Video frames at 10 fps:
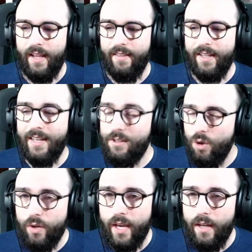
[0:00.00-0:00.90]
I think that's
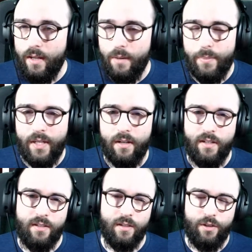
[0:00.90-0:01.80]
okay,
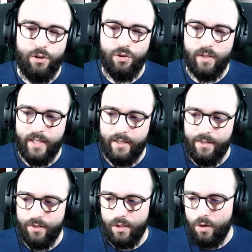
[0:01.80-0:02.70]
because usually
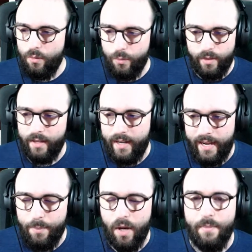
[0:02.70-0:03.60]
even go with an
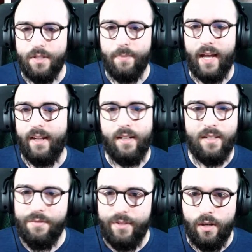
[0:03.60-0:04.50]
A-bomb spat, it
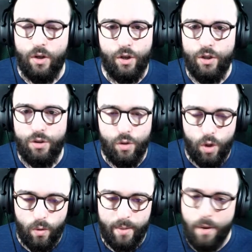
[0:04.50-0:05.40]
doesn't feel good to
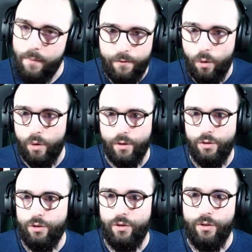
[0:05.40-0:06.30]
go A-bomb 4.
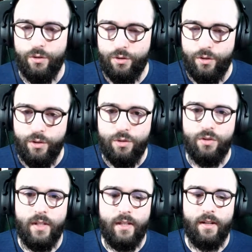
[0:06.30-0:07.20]
You're
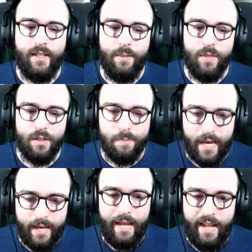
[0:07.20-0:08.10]
usually gonna keep the
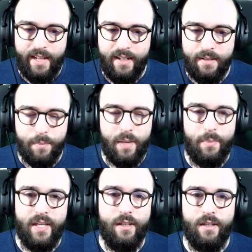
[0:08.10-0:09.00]
spat and
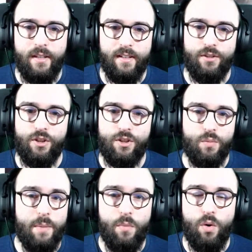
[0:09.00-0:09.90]
maybe just
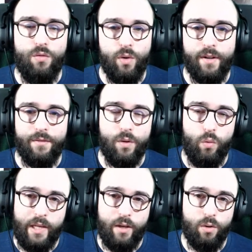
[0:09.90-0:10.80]
remove one of the
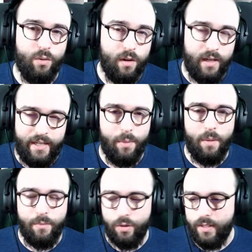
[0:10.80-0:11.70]
weaker
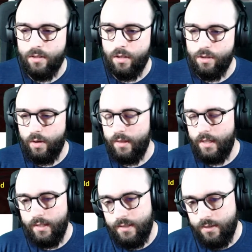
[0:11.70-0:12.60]
A-bomb units. So I
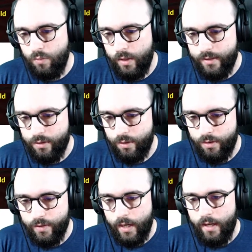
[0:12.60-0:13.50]
think this is well
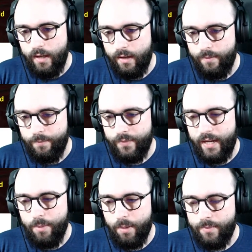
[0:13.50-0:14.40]
deserved.
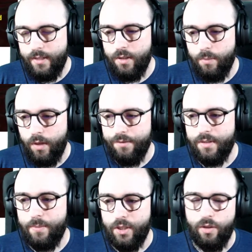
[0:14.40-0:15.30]
A-bomb needs some love,
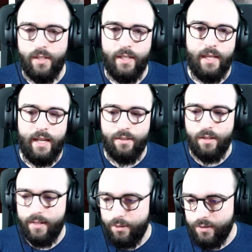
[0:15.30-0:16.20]
especially at the
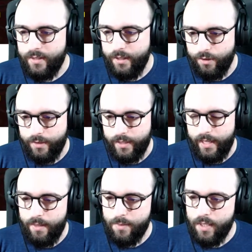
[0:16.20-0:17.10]
later stage of the
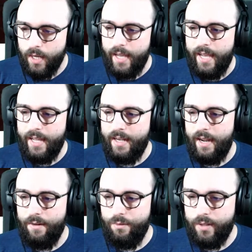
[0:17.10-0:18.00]
games, and
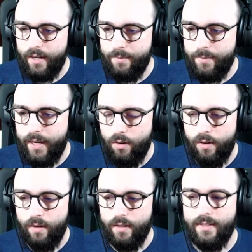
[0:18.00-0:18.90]
every time
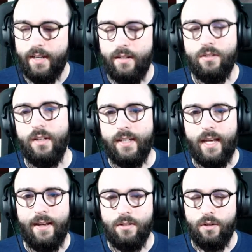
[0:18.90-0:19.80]
now Sion's gonna
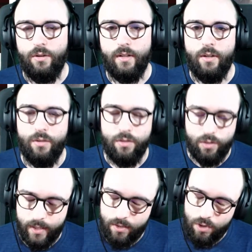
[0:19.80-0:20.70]
cast earlier,
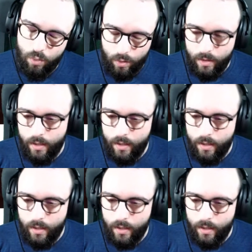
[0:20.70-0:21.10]
so that's cool.